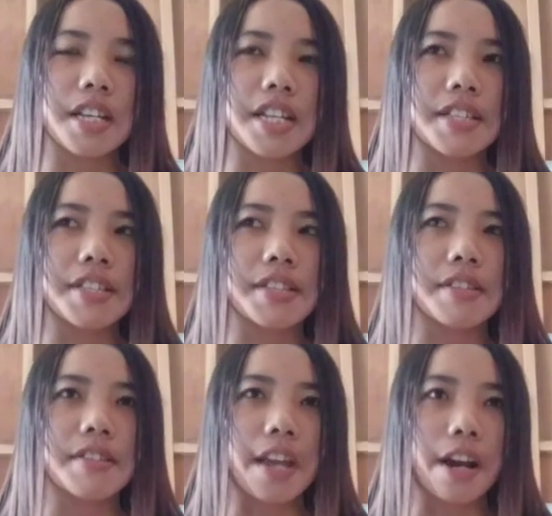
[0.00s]

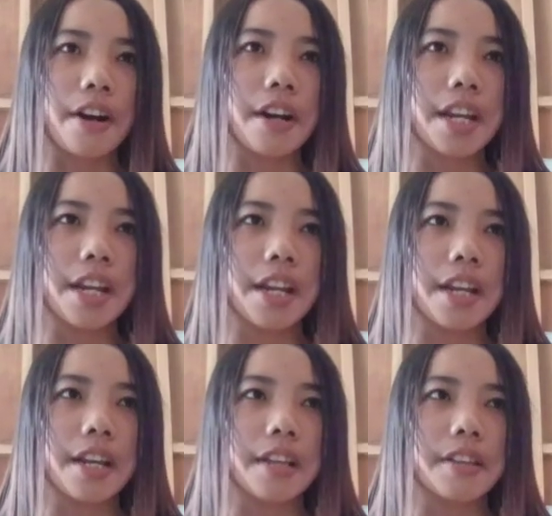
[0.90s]
is there
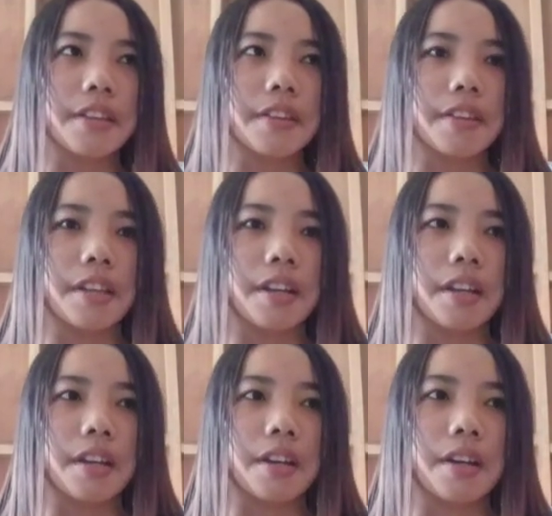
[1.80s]
in
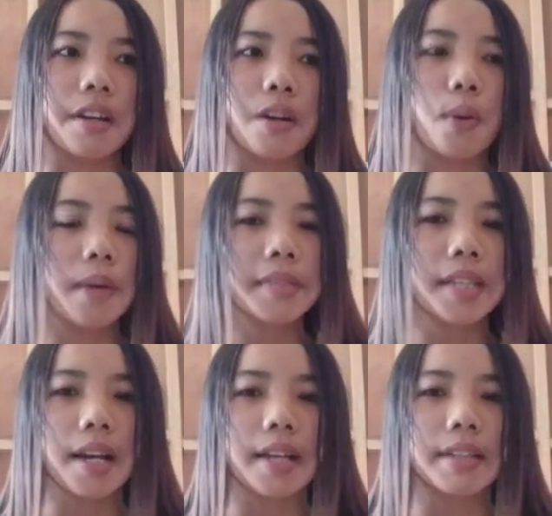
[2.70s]
the
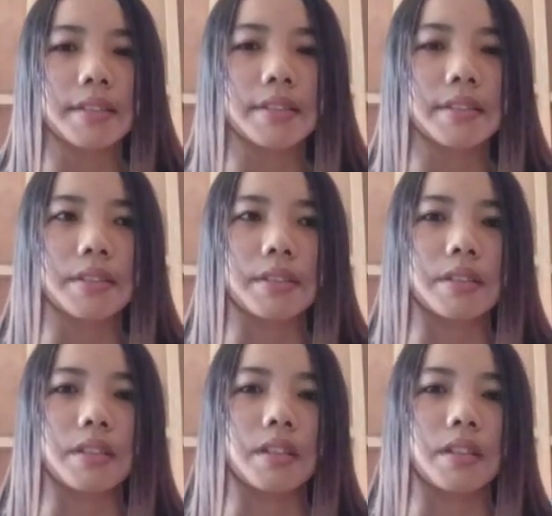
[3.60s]
websites,
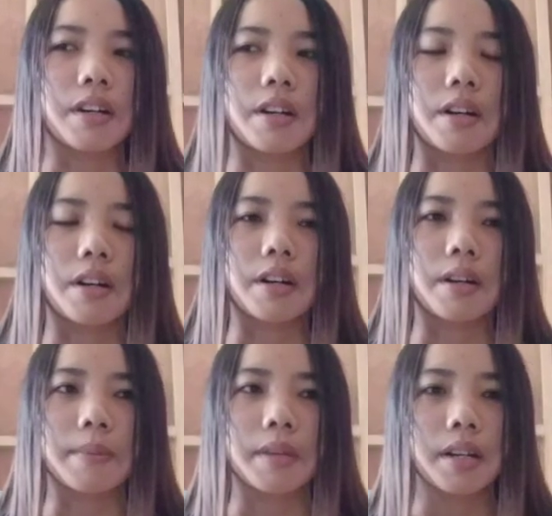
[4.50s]
in the
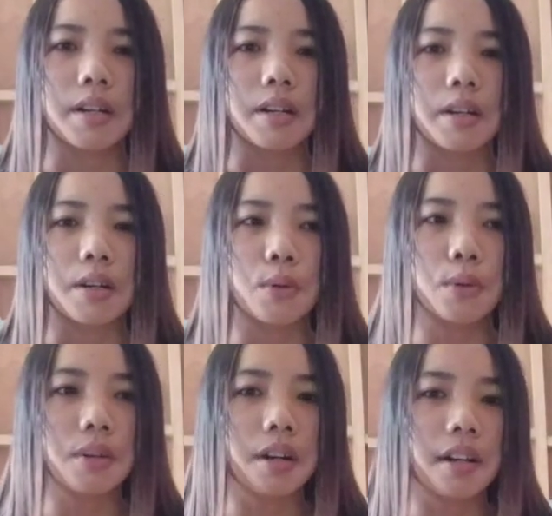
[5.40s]

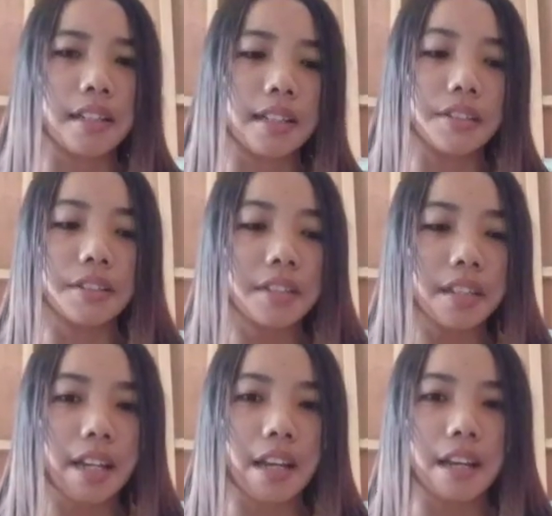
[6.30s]
Google,
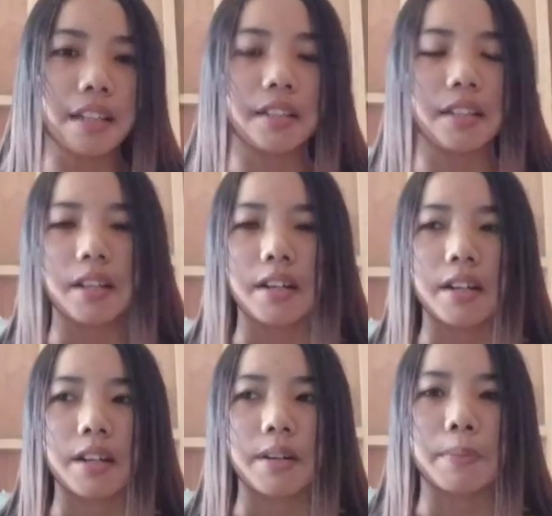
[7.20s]
internet,
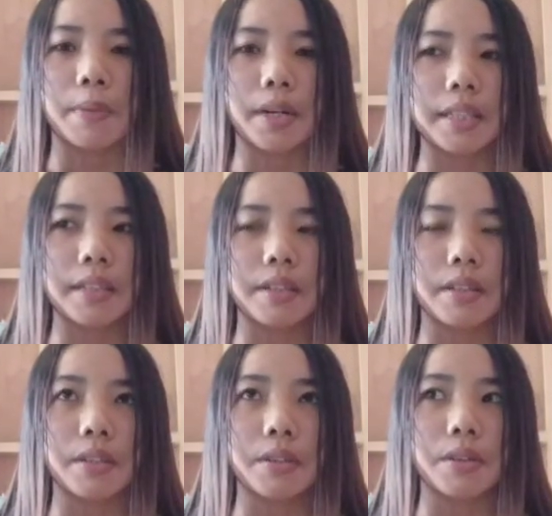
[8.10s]
but
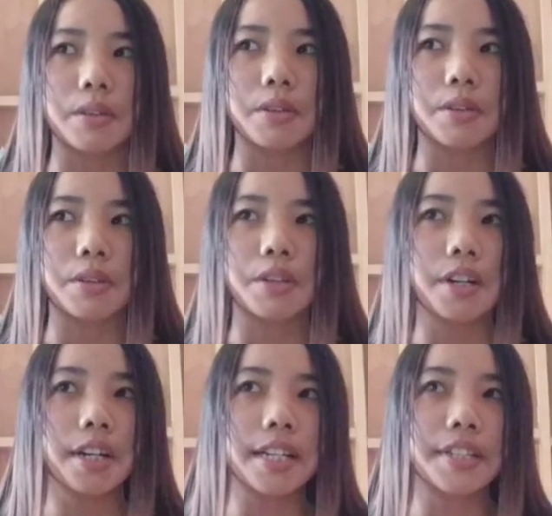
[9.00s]

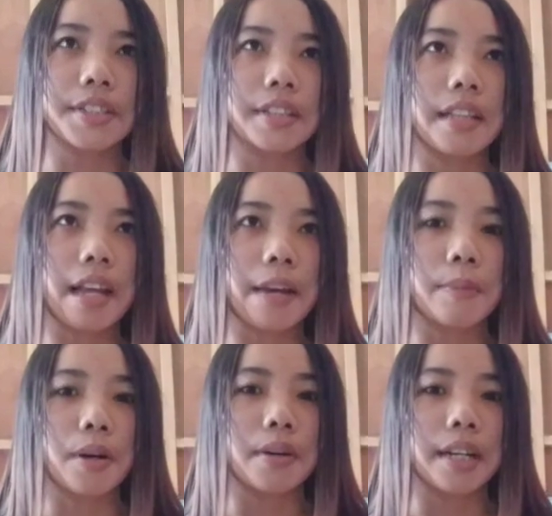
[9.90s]
there is a
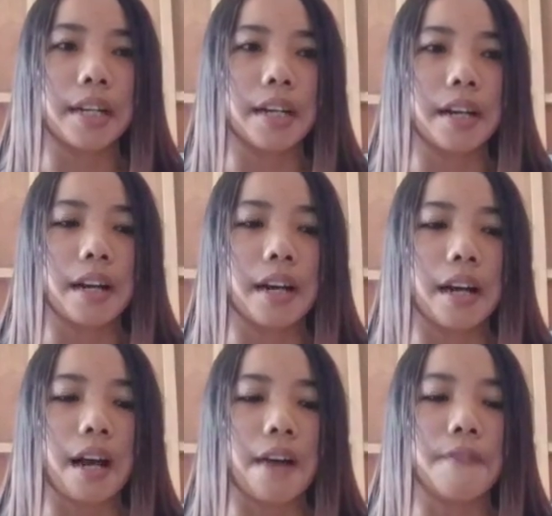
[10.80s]
library
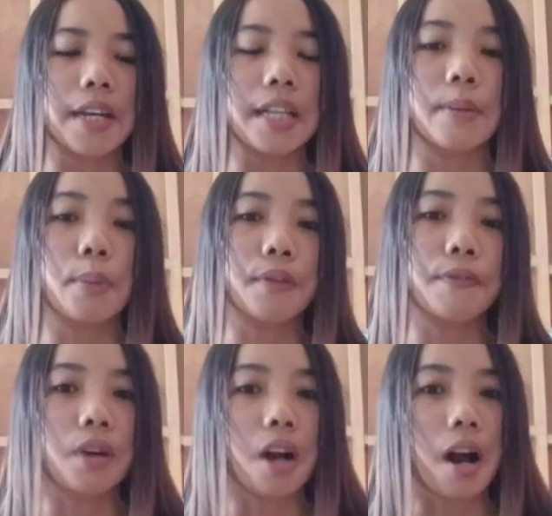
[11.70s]
available
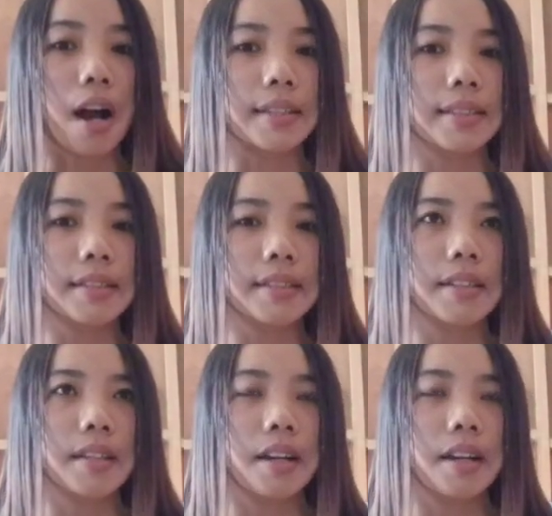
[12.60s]
for us,